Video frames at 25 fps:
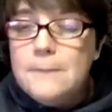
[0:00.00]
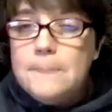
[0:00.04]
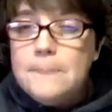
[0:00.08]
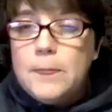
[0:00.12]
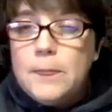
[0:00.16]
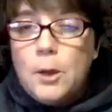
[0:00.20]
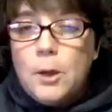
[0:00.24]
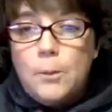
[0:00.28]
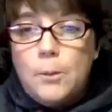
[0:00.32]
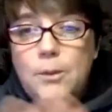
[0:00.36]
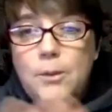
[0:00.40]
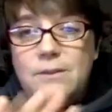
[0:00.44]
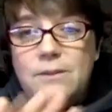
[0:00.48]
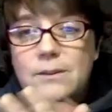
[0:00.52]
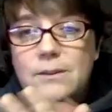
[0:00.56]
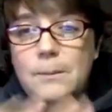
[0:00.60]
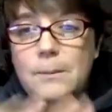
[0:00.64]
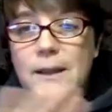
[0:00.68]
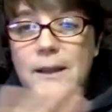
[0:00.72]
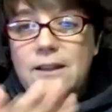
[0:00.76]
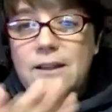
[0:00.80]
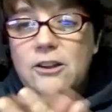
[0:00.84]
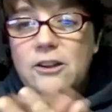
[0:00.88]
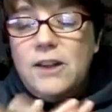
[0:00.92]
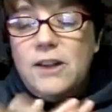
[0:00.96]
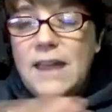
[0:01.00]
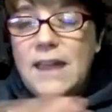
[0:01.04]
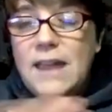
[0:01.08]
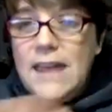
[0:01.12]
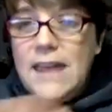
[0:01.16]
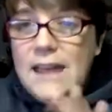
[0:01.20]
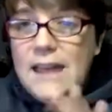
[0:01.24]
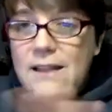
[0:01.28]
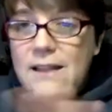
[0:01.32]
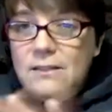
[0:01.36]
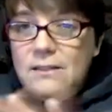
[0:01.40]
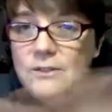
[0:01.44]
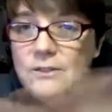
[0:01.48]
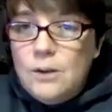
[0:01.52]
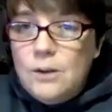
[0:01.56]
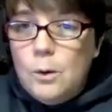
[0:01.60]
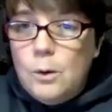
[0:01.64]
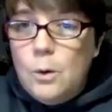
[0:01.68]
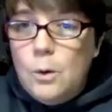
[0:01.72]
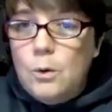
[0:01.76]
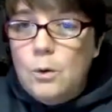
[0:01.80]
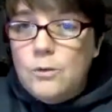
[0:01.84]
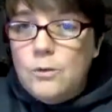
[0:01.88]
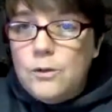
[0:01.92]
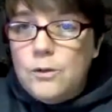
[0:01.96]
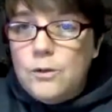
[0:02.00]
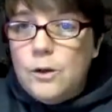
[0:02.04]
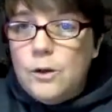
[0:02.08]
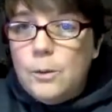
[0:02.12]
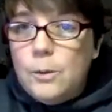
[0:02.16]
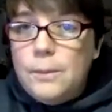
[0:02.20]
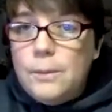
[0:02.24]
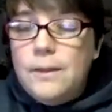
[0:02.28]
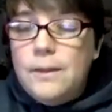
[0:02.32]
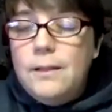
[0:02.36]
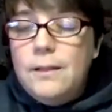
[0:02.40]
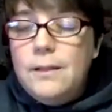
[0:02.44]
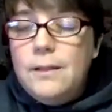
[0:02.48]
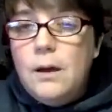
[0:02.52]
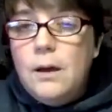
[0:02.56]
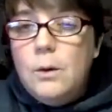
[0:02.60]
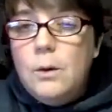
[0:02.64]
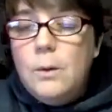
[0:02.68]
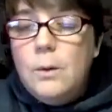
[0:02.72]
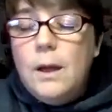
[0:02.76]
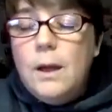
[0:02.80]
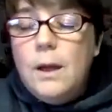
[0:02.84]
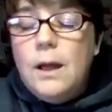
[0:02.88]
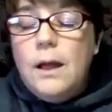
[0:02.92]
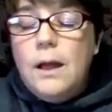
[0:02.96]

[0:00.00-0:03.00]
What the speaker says: You can put some on your hands, go over your pillow,